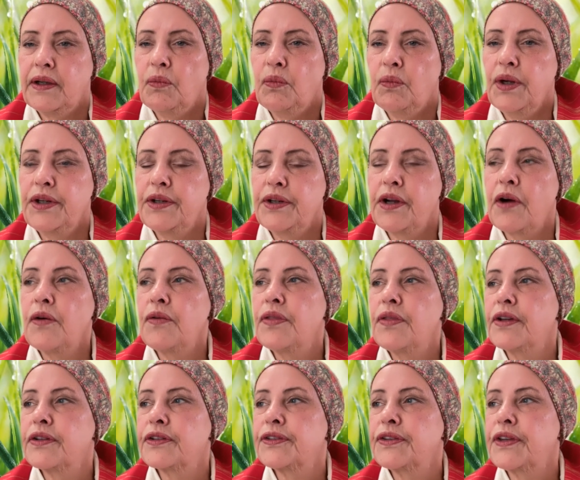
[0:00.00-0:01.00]
We know
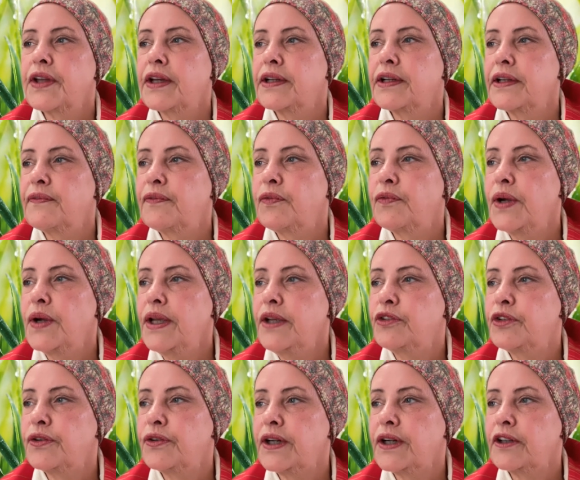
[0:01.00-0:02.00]
this that if we
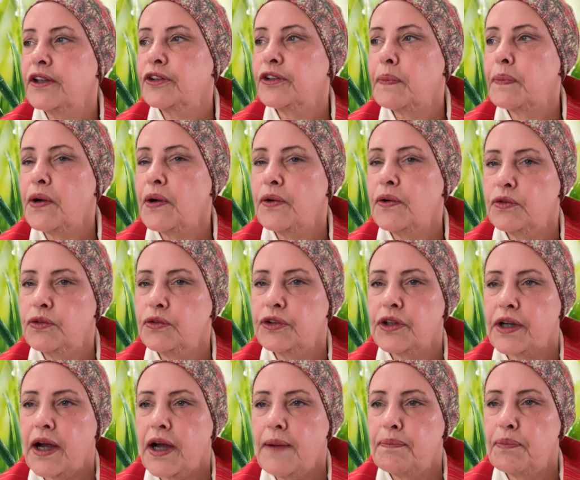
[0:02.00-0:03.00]
transpose
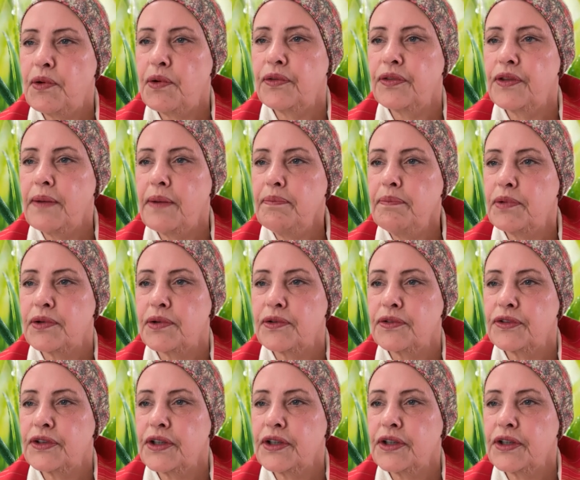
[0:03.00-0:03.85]
a couple numbers,